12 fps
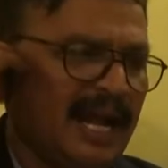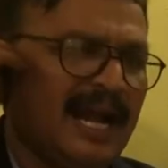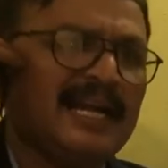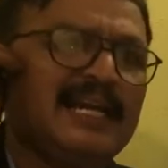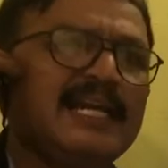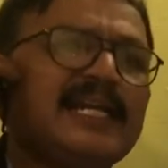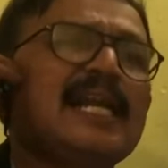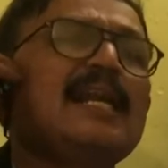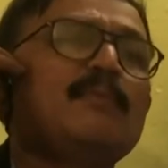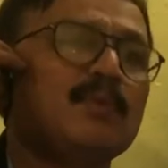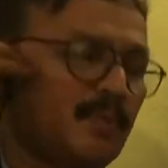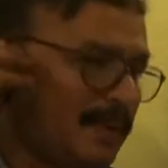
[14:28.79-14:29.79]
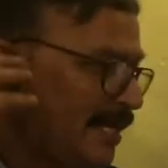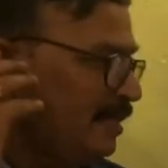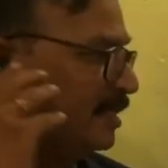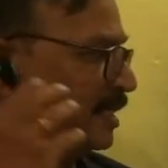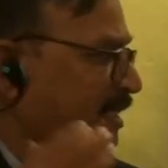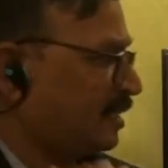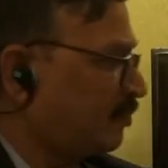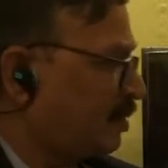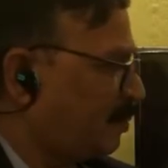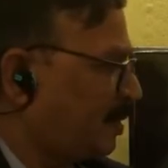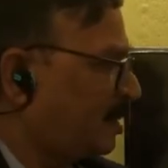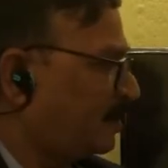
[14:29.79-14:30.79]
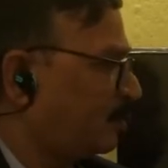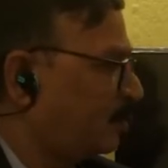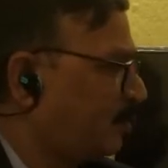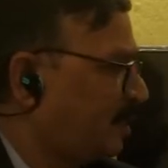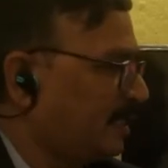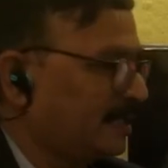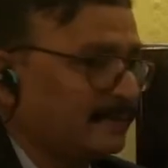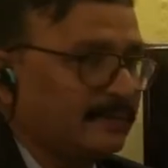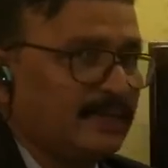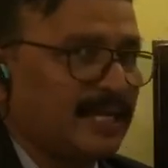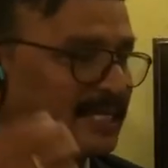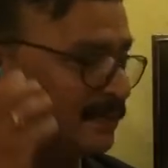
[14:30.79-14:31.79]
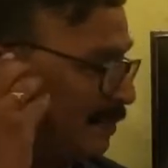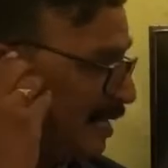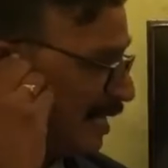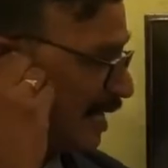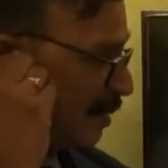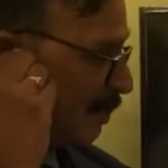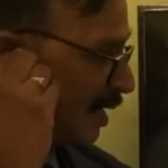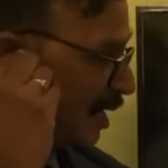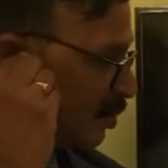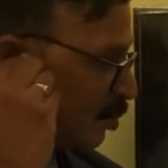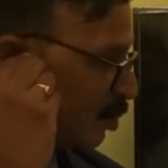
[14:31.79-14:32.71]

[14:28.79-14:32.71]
little movement just from here to here, whereas male gamete has to